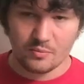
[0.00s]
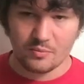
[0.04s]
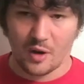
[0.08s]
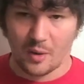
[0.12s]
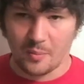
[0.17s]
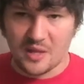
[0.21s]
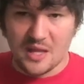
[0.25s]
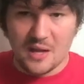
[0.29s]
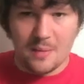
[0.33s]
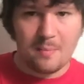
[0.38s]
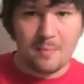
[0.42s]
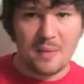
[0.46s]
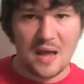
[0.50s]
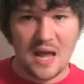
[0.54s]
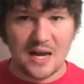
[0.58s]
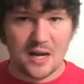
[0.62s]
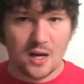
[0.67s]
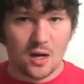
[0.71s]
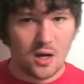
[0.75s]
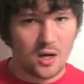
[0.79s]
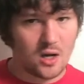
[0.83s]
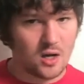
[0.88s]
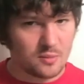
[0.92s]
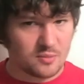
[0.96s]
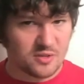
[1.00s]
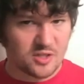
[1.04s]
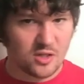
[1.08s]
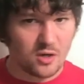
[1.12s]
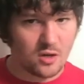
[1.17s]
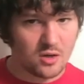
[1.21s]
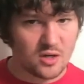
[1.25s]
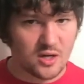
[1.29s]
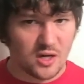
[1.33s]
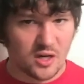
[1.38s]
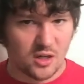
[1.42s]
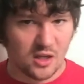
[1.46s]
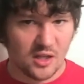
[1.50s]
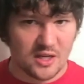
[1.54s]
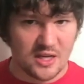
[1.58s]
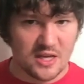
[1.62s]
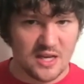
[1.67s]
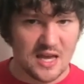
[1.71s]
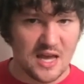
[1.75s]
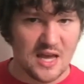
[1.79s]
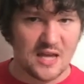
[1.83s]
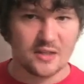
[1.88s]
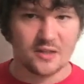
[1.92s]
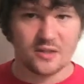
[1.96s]
I'm getting back on and I'm starting to click
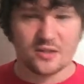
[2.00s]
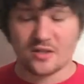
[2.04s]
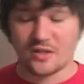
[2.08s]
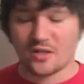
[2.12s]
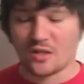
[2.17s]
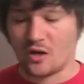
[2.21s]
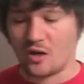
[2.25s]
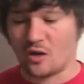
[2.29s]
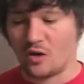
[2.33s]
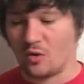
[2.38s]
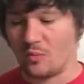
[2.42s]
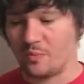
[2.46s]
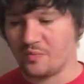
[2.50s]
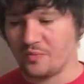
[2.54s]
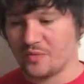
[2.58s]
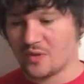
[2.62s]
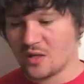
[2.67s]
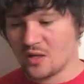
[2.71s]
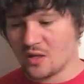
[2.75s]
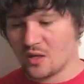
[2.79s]
again. So